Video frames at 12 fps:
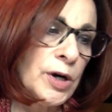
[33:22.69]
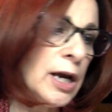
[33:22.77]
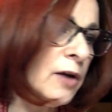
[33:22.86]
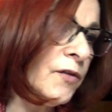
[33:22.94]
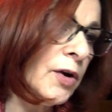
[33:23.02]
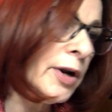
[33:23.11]

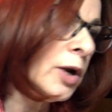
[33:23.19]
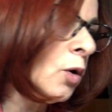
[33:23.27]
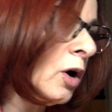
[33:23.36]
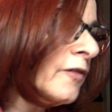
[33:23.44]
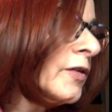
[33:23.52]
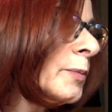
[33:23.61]
not very
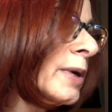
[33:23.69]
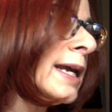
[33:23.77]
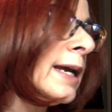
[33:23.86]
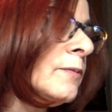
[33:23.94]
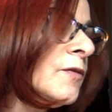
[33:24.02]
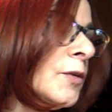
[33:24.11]
often, but
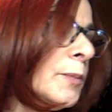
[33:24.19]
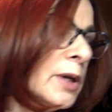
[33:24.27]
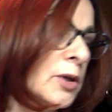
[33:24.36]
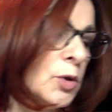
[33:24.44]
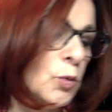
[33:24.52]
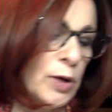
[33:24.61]
I am
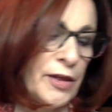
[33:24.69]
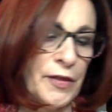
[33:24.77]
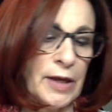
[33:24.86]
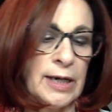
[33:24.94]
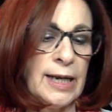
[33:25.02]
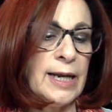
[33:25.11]
familiar with
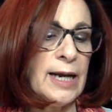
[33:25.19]
it.